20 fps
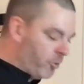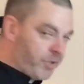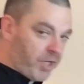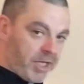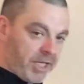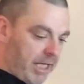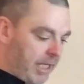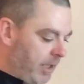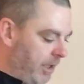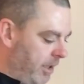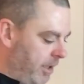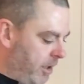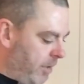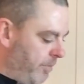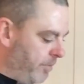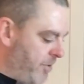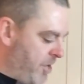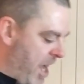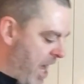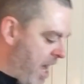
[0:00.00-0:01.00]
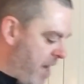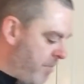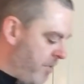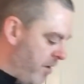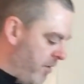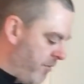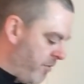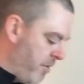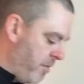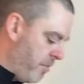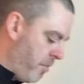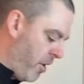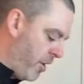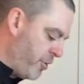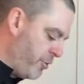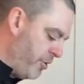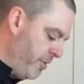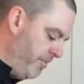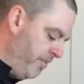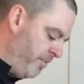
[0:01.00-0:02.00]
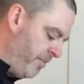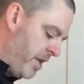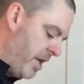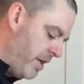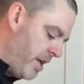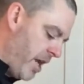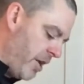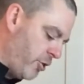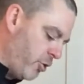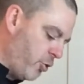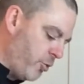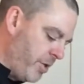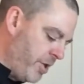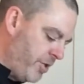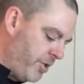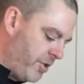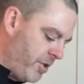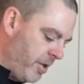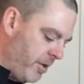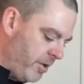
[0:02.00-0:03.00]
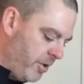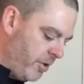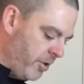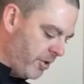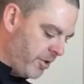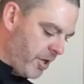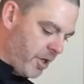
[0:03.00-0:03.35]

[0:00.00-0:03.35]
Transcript: Okay, get a little dab of margarine and grease your